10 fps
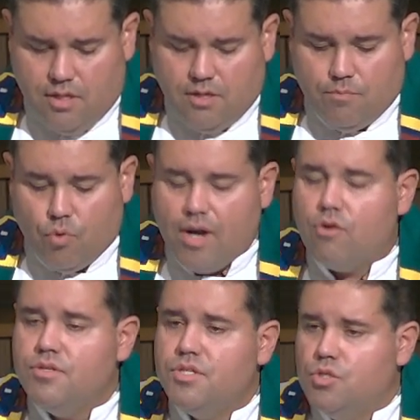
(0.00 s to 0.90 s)
Prayer
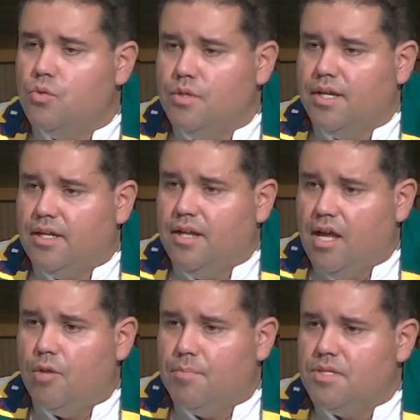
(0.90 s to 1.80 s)
is a tool that can
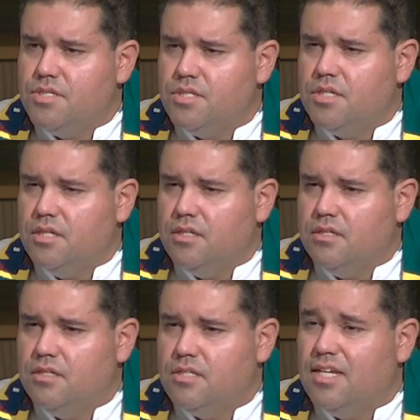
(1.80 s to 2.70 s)
help us to,
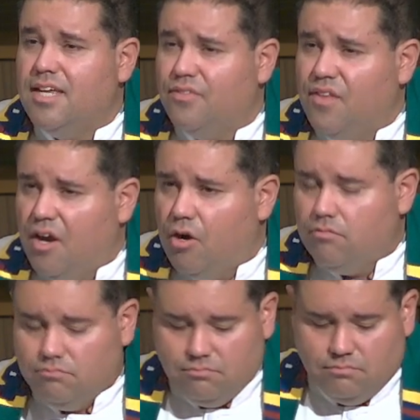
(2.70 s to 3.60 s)
to get there.
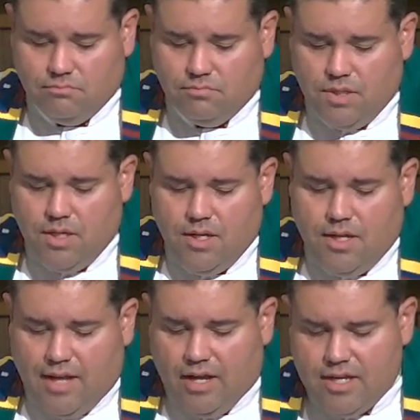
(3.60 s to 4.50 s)

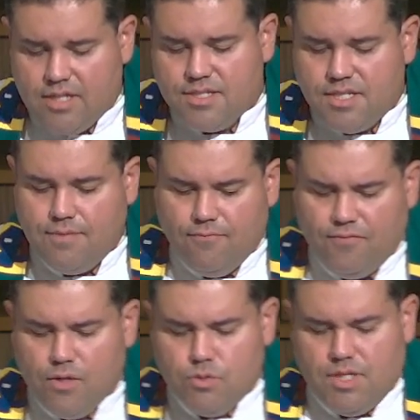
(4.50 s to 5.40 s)
Now, it can seem
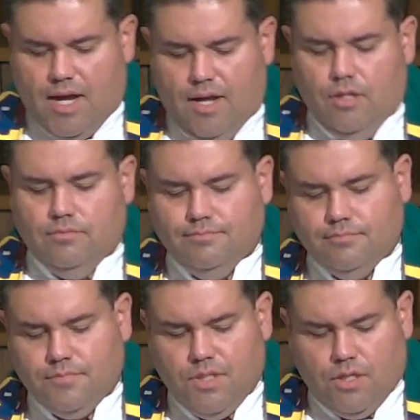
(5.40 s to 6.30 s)
futile,
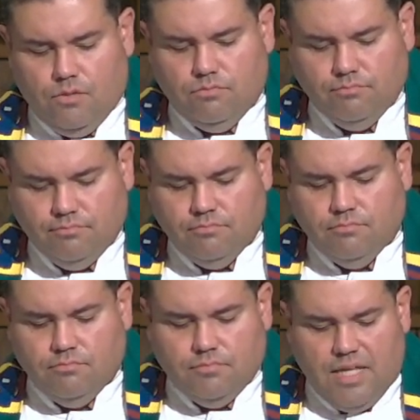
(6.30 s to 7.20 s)
you know,
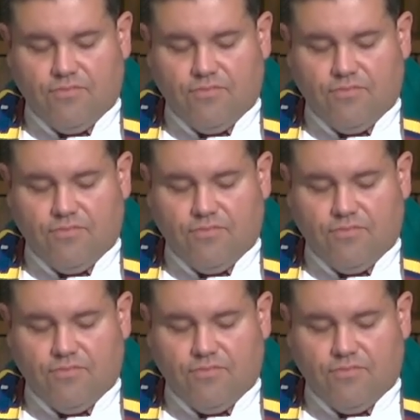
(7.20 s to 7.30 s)
even